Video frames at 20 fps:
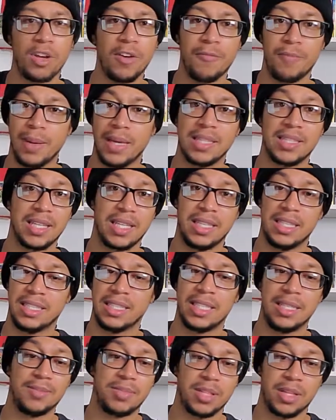basically
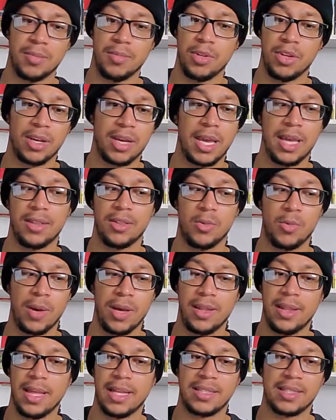seems to communicate the
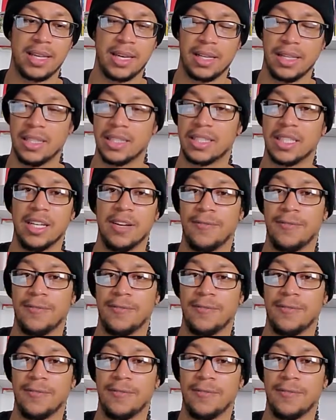way that's like, listen,